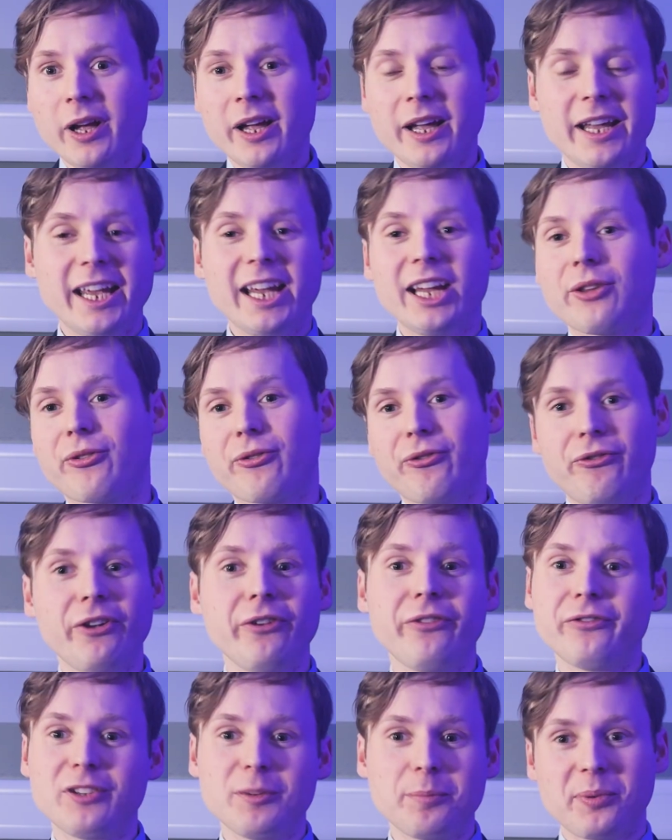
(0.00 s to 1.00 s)
it's
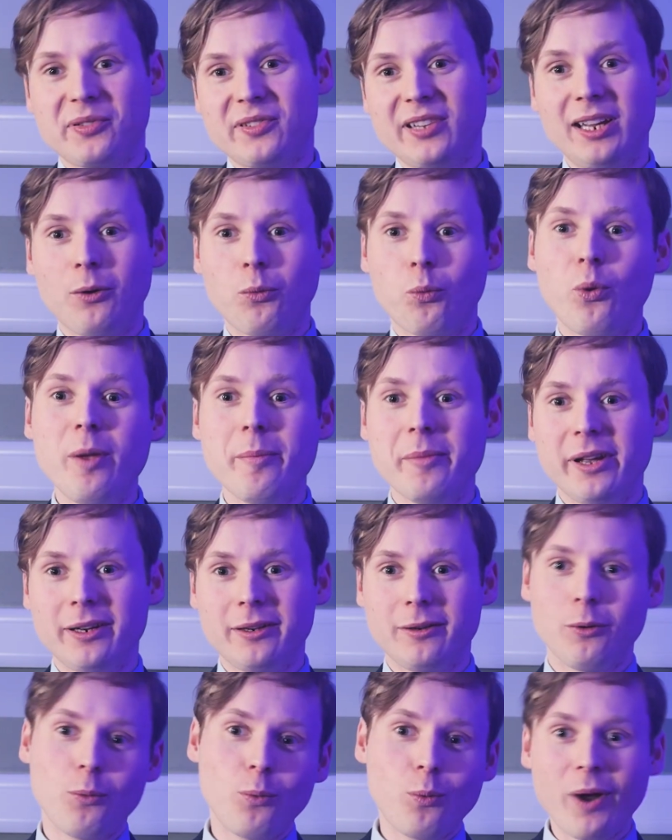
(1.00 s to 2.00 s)
50% women.
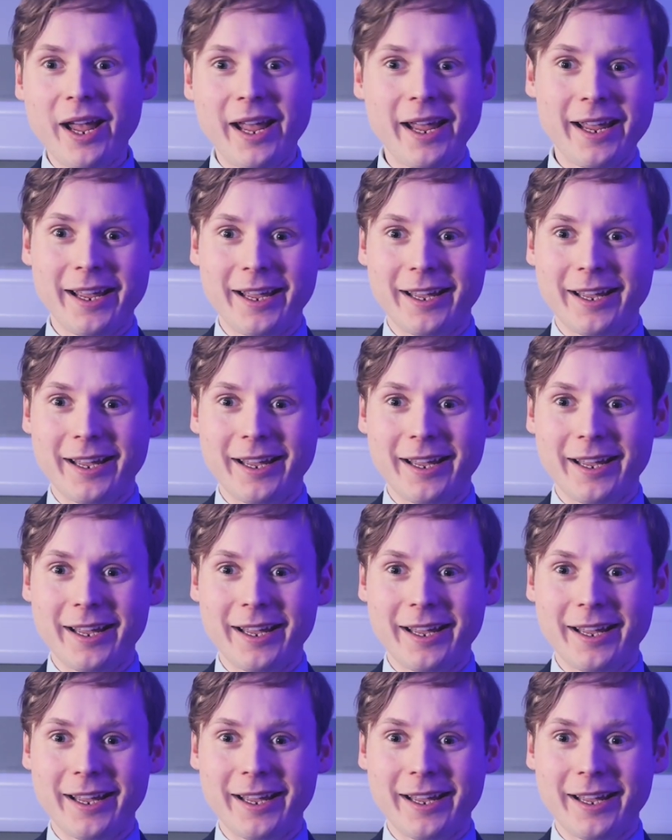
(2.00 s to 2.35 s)
Way.